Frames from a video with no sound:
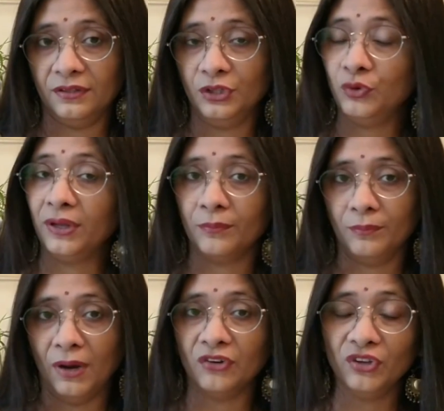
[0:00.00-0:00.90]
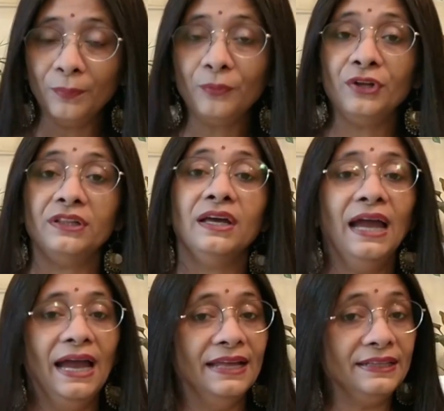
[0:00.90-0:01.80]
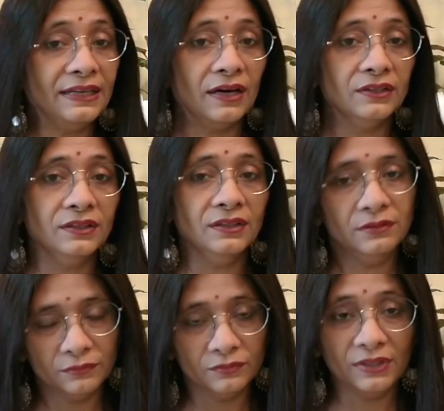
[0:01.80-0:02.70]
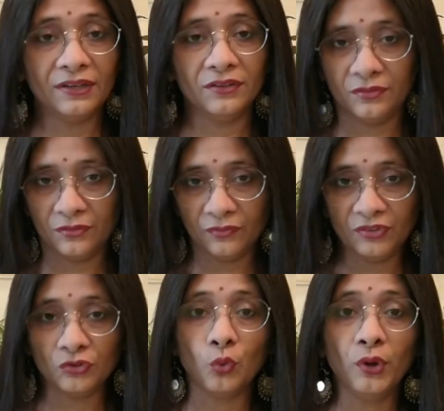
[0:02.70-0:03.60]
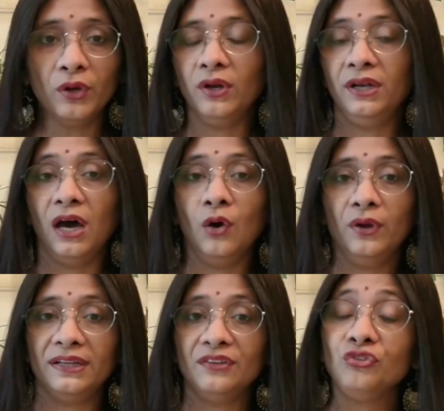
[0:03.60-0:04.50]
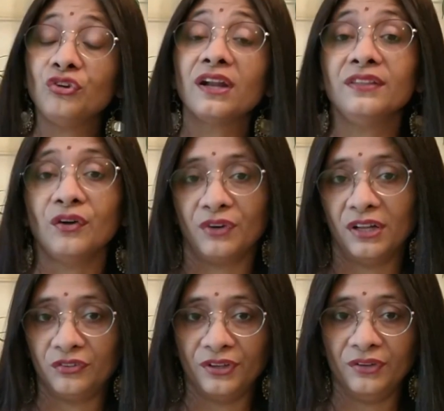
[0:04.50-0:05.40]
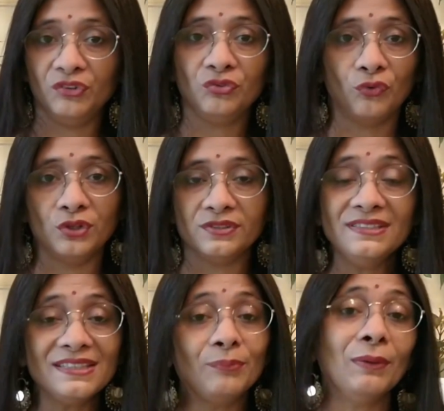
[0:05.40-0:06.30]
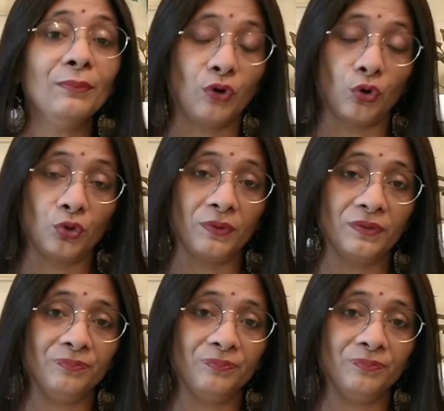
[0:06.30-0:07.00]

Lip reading: during March-April, and the other, that is which is going on now, it is Sharad Navratri, which falls in September-October.